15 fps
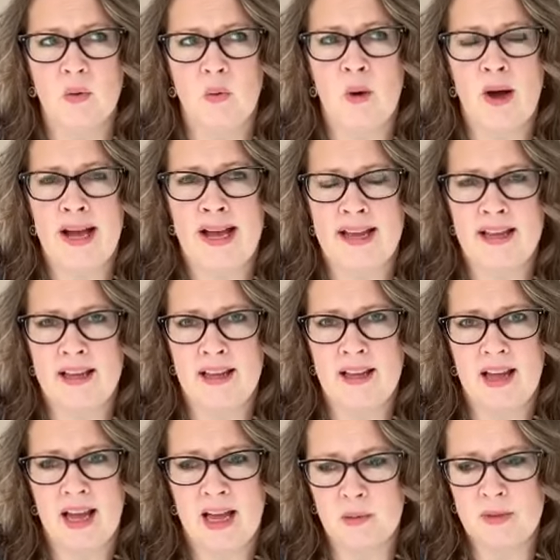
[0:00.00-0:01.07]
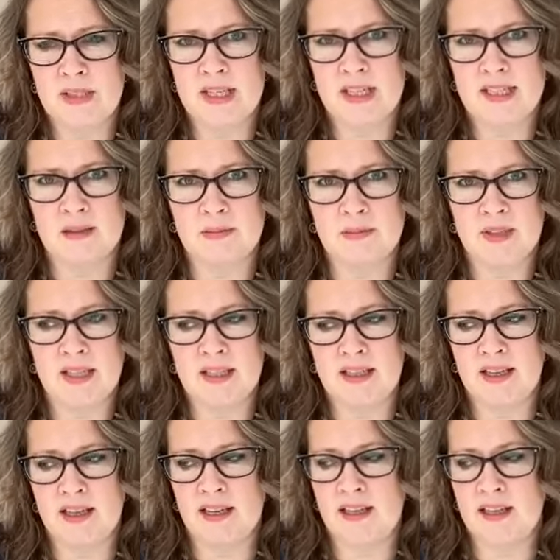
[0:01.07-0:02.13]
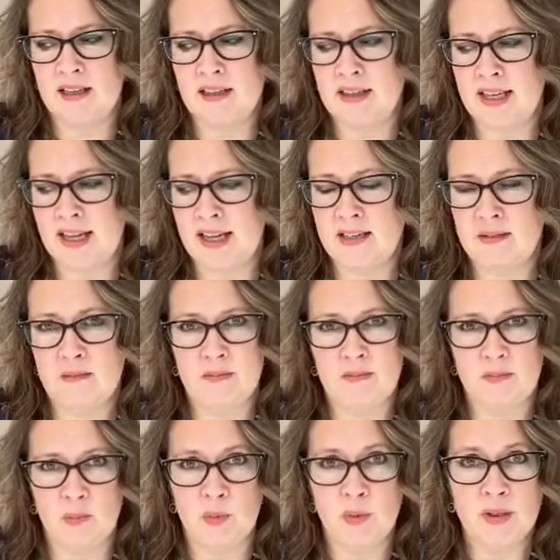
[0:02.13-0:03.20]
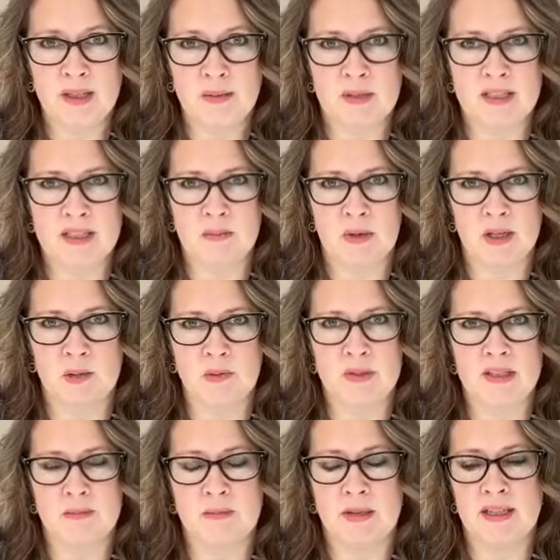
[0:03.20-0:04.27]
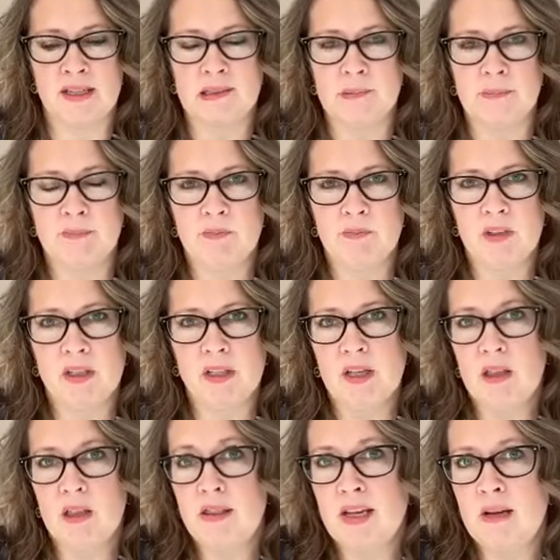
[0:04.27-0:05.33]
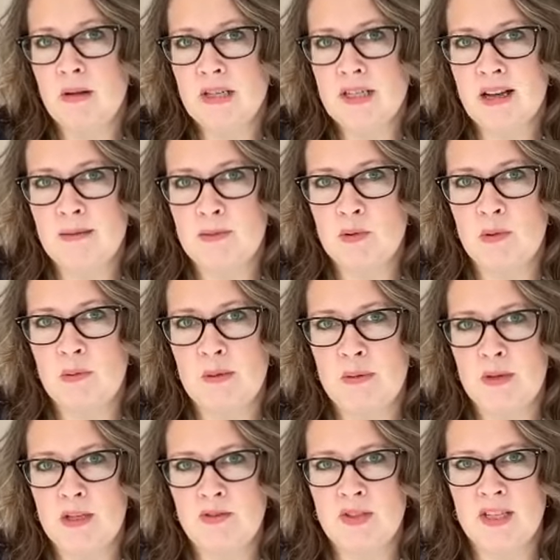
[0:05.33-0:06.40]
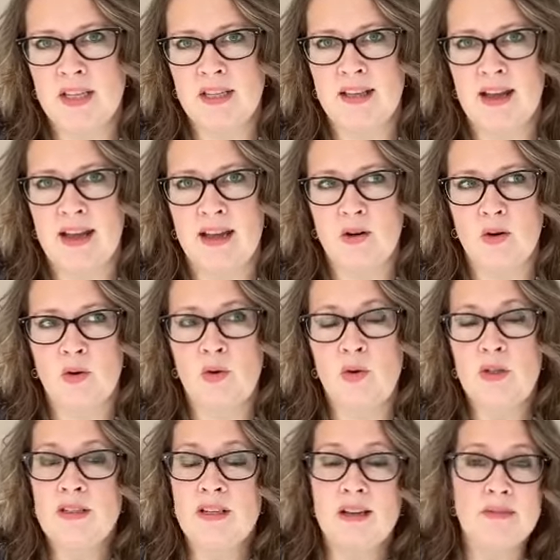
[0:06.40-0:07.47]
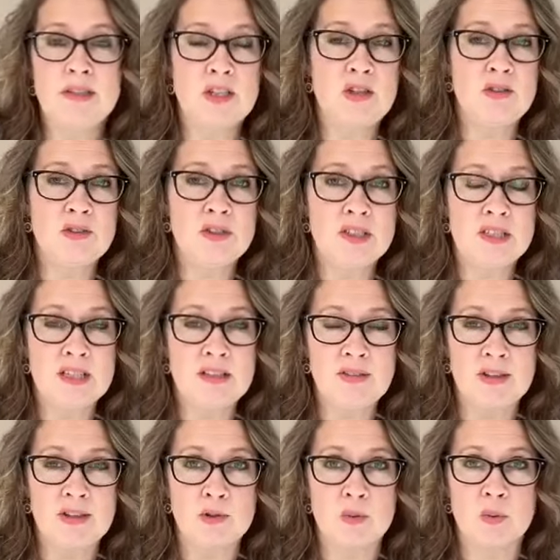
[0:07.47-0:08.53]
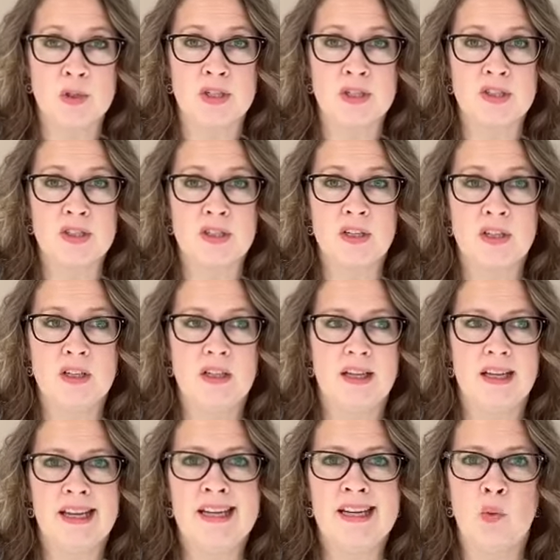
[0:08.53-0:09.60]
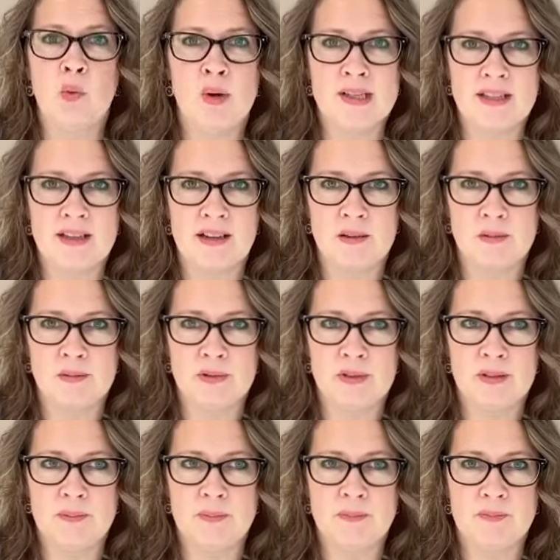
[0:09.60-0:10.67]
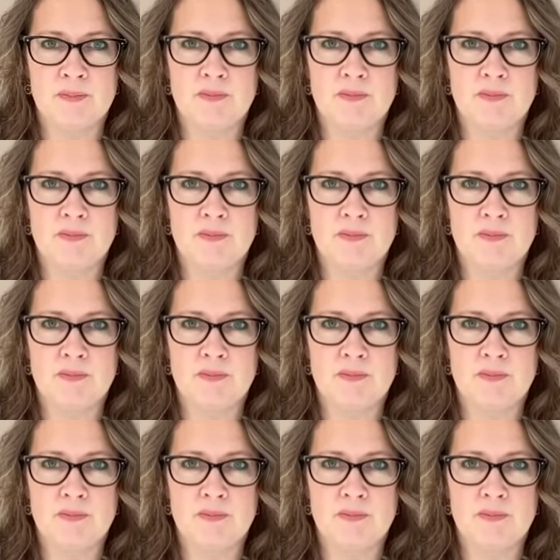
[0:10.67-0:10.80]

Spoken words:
why I would say something that really missed the mark with somebody. Think about times when maybe you've said that, or times that you've received those words and it wasn't helpful.